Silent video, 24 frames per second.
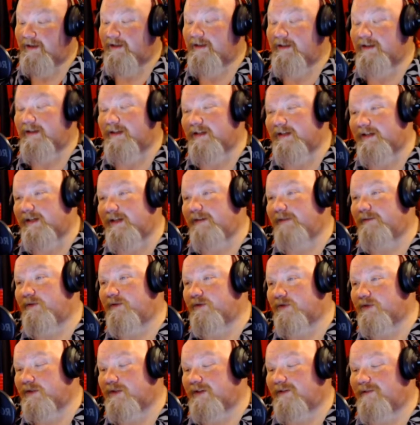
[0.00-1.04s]
of need to give
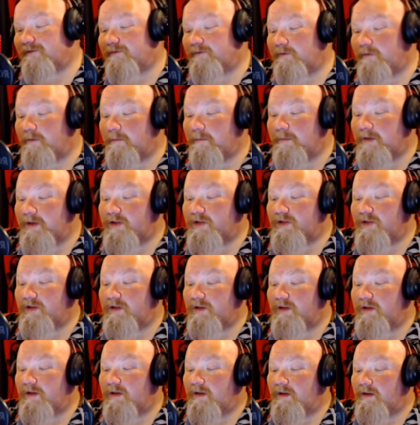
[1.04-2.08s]
yourself
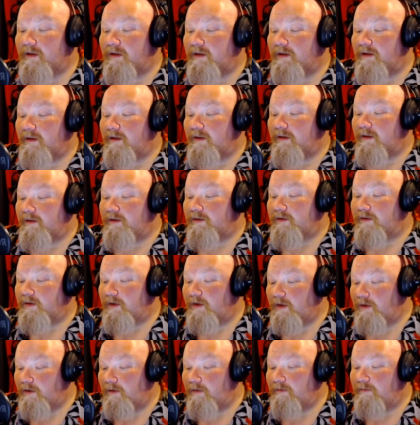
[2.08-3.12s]
permission
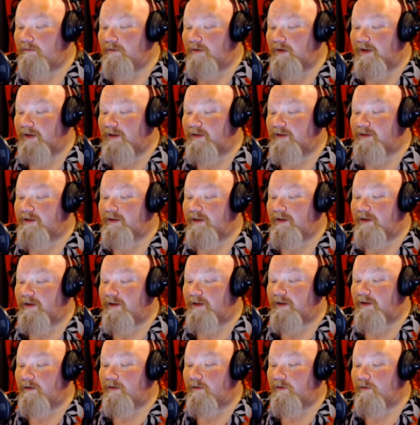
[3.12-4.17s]
to own this and
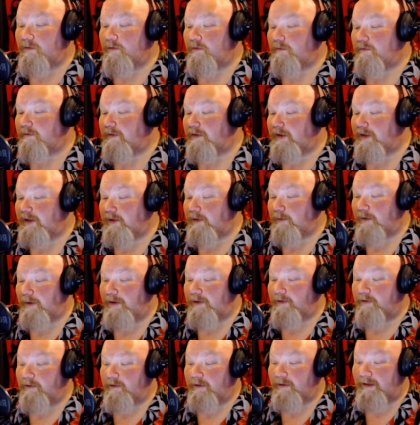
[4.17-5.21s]
know that you
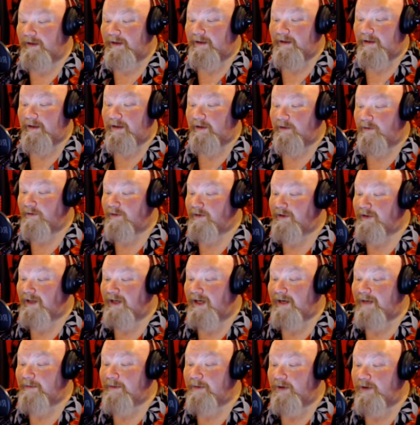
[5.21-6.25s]
either need alone
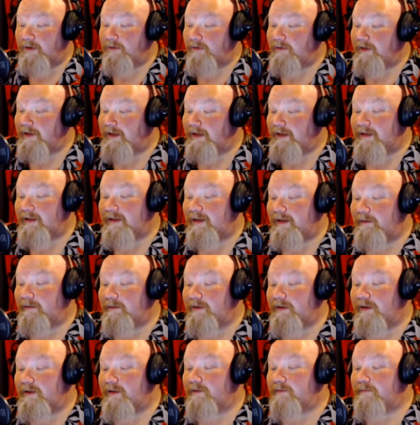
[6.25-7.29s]
time or you need time
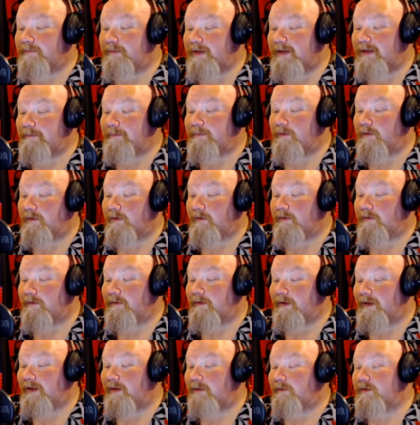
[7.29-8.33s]
with other people.
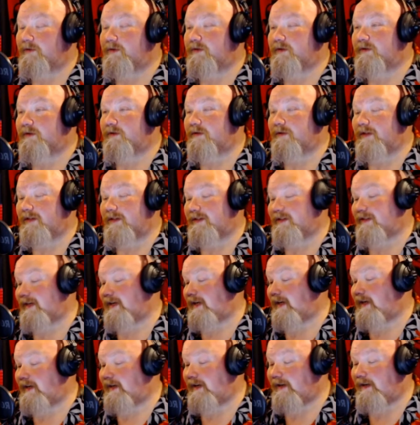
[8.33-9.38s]
You know, it's, they
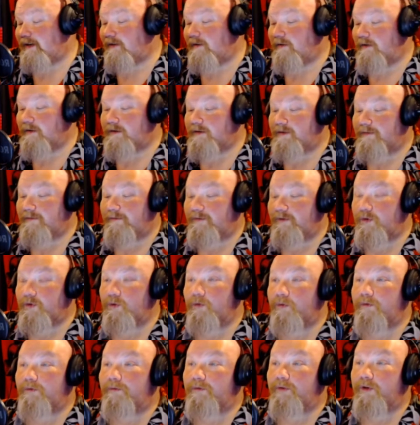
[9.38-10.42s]
say here, it's
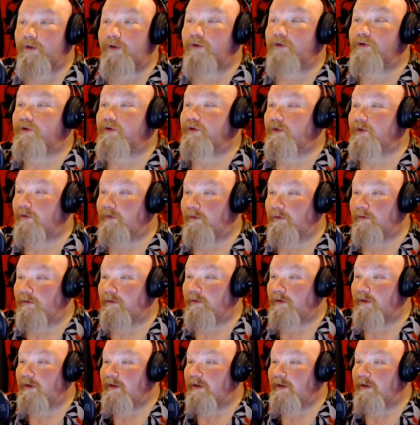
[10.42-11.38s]
fuel for your soul.